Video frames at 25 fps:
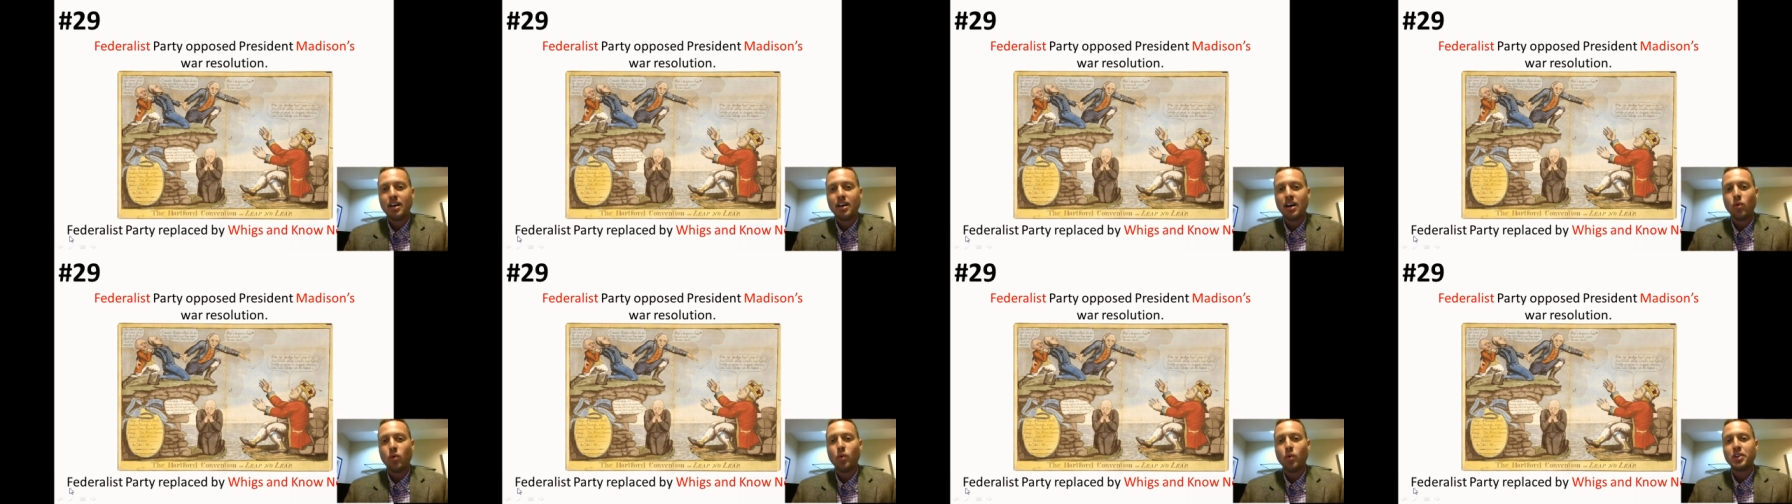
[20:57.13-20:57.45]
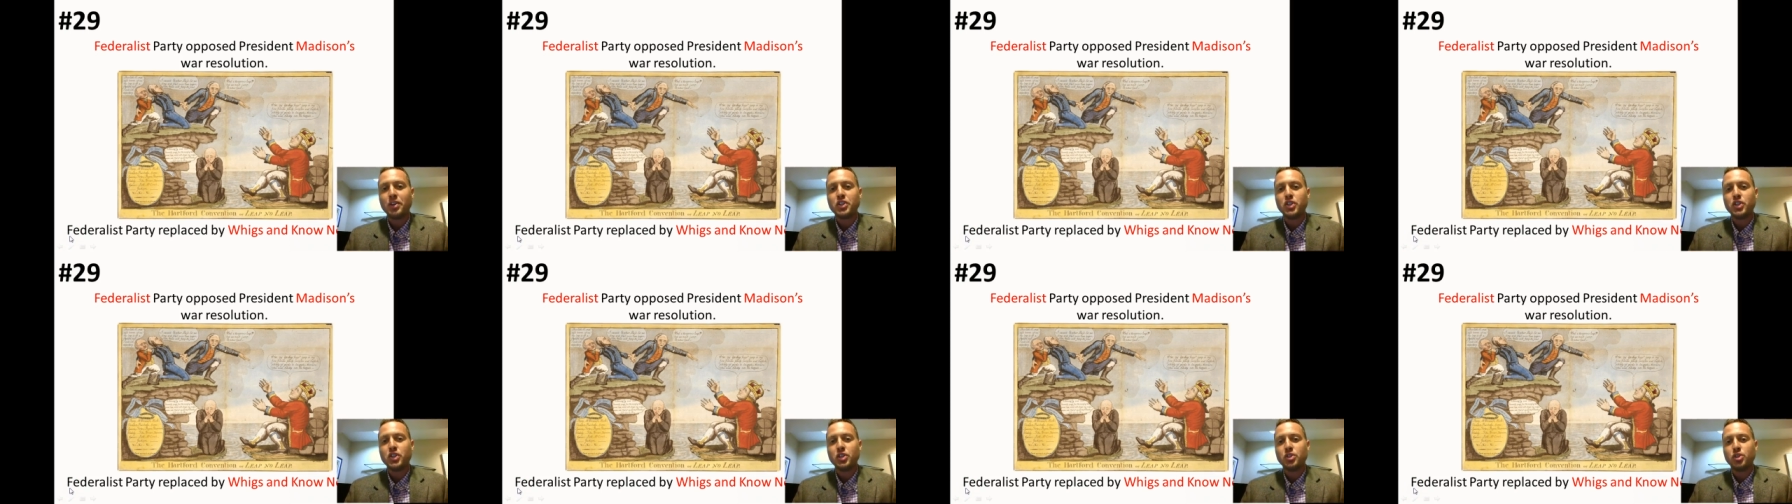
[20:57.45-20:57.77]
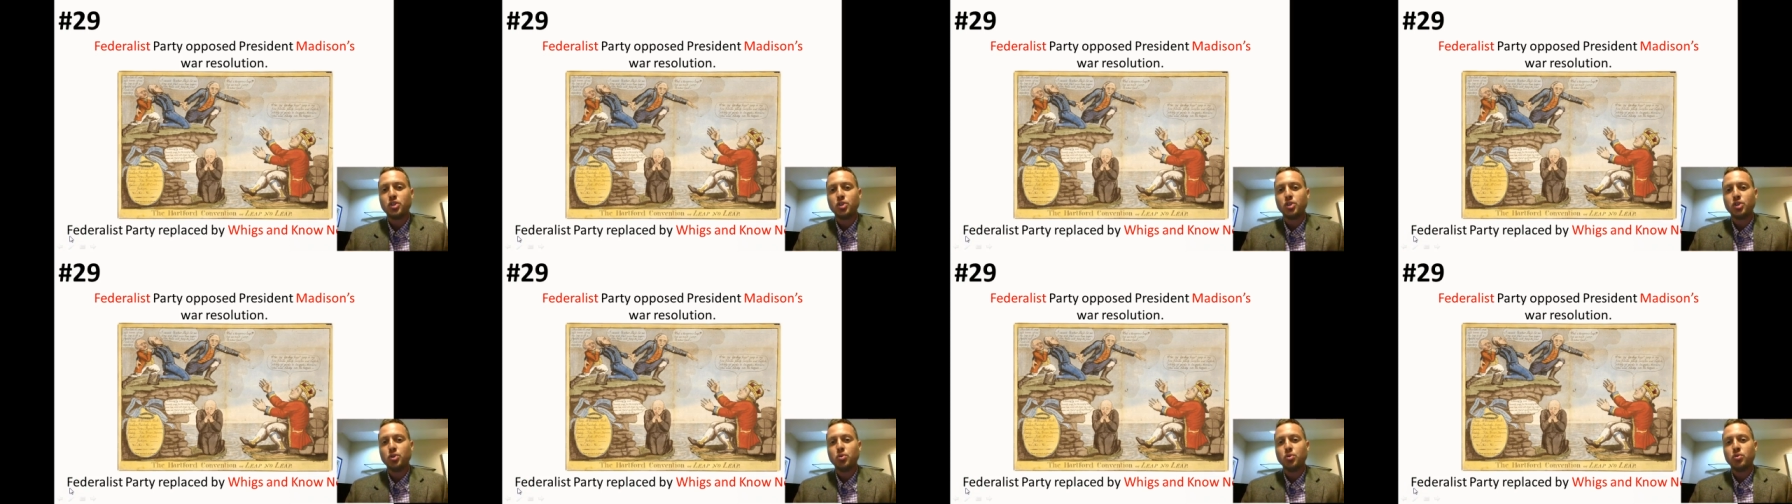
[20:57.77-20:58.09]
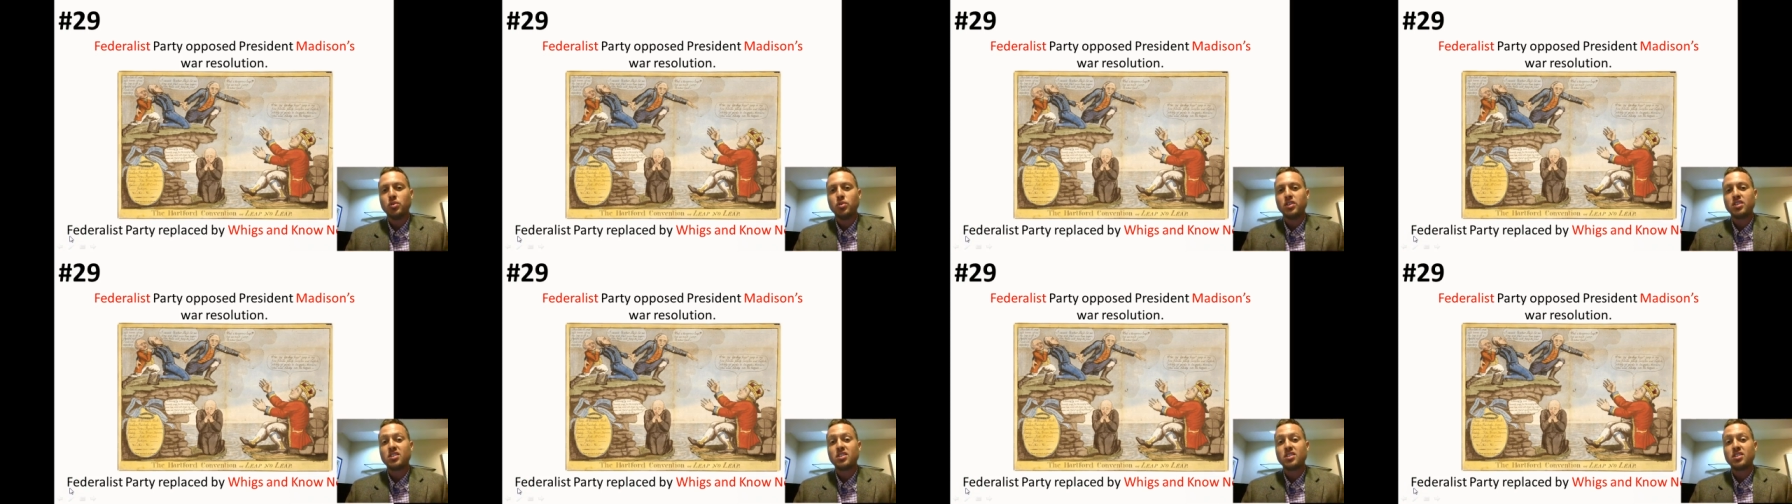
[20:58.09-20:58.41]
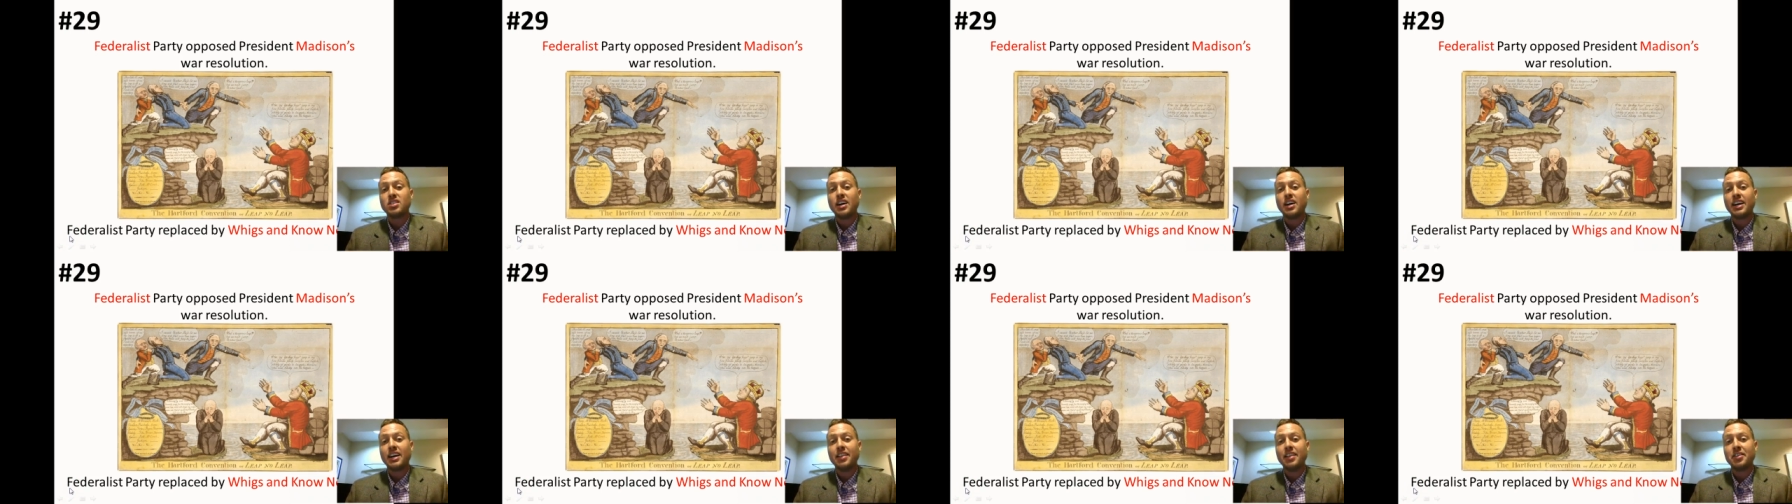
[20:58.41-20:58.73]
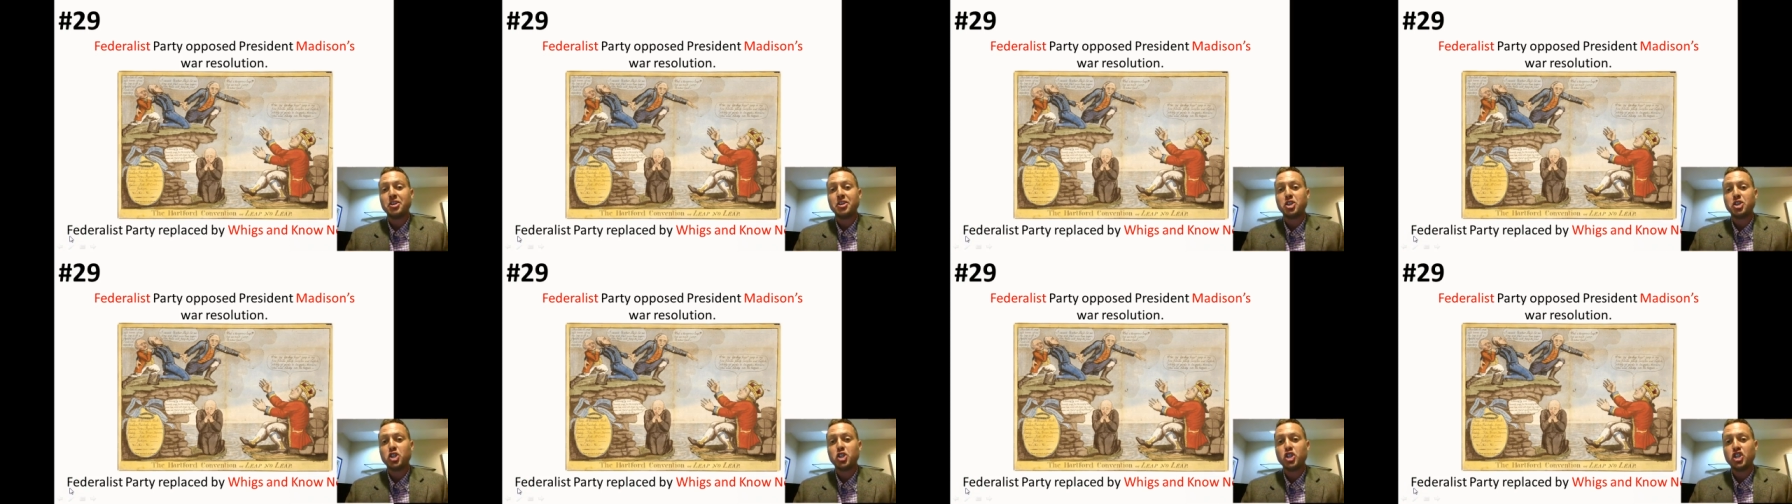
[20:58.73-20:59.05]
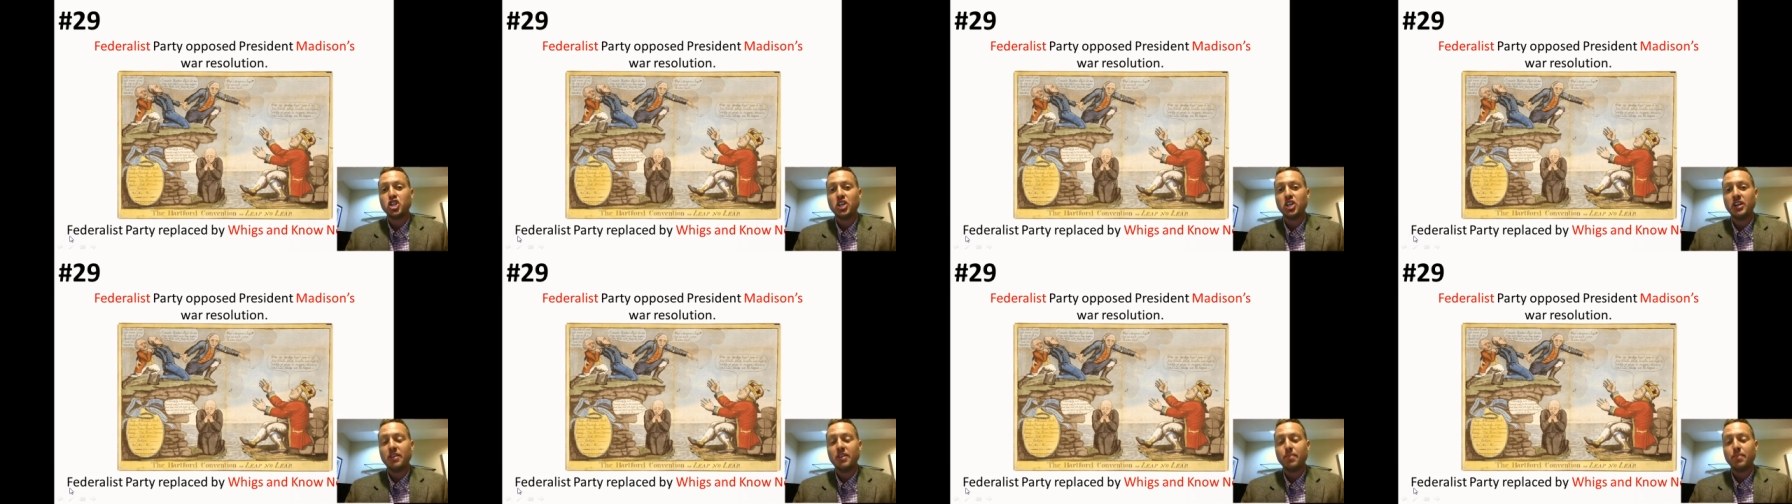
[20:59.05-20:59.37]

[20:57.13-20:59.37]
want you to study this sheet,